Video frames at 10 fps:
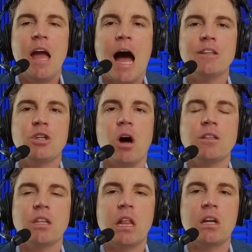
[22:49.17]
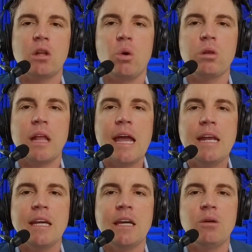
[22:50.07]
I talked to the little old
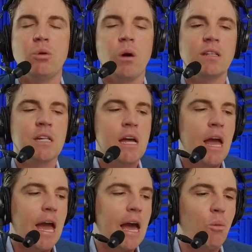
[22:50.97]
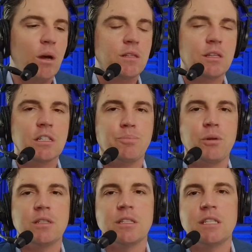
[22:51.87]
lady who was, hey, I went to this
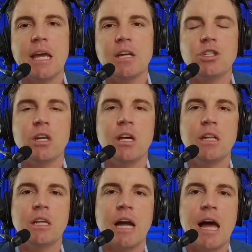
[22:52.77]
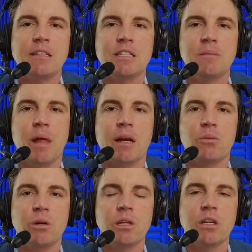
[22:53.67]
presentation and the guy seemed like a
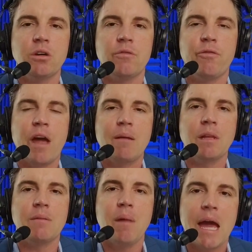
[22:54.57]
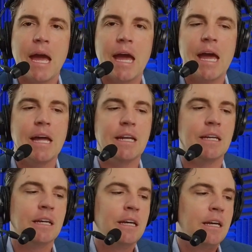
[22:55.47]
really good family man
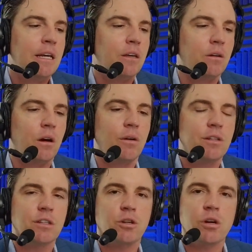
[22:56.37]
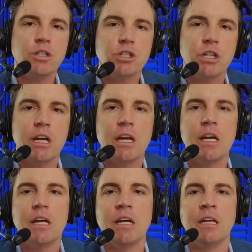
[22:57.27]
and, you know, he's a
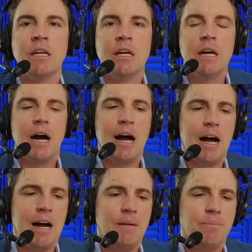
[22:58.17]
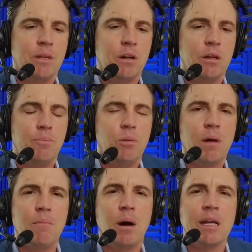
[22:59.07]
Christian and, um, you know, he put
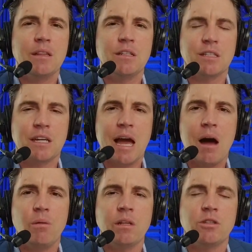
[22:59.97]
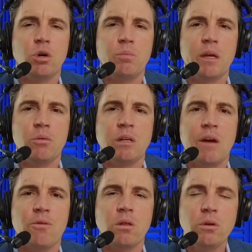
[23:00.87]
my money in this account and he told me it would
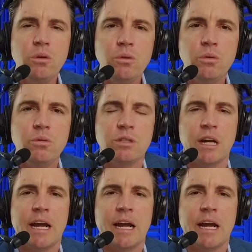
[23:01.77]
never lose and I